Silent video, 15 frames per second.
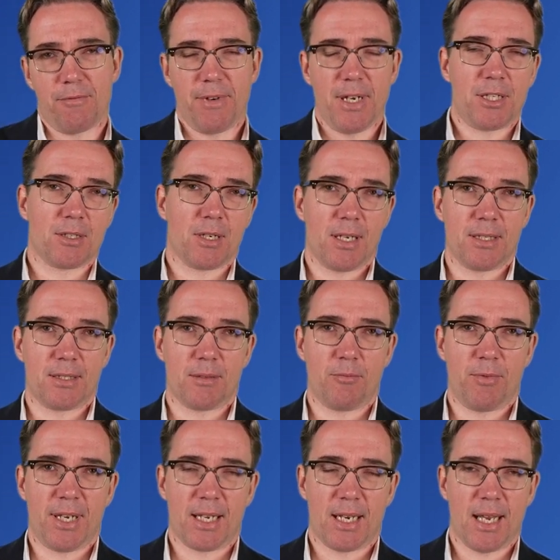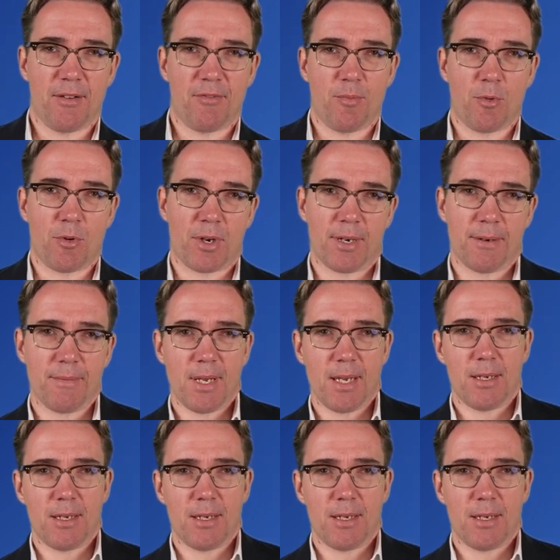regionalism, we can have more